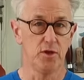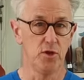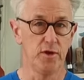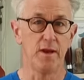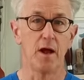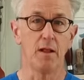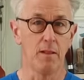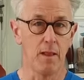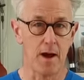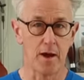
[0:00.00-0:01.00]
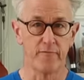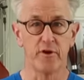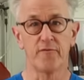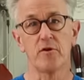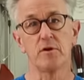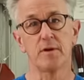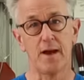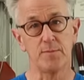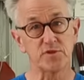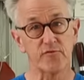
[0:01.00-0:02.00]
You need a lot of different
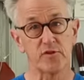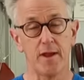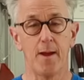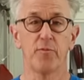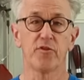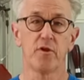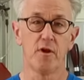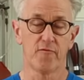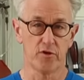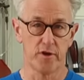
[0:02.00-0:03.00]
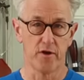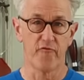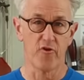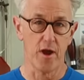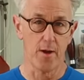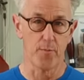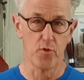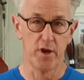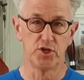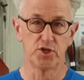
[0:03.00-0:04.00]
types of clamps for different
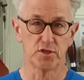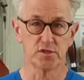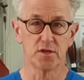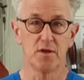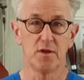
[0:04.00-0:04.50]
operations.